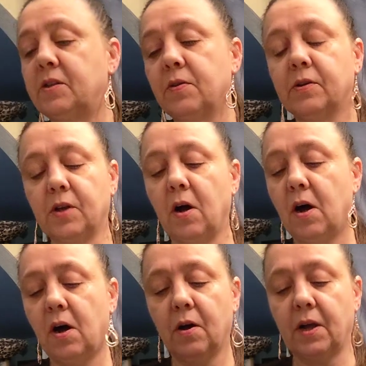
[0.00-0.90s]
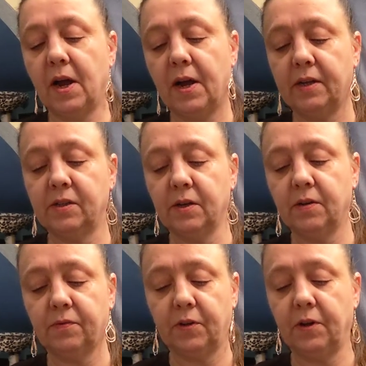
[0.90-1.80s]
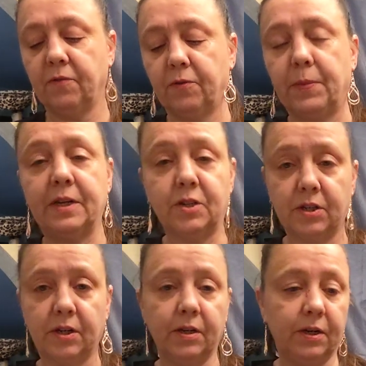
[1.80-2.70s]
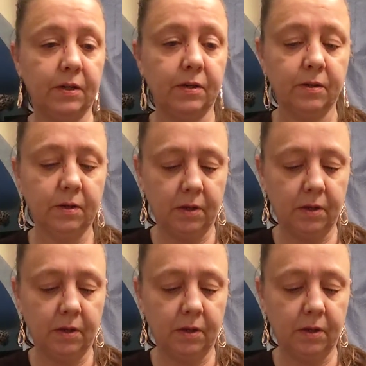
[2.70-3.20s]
so there's all kinds of good information in here.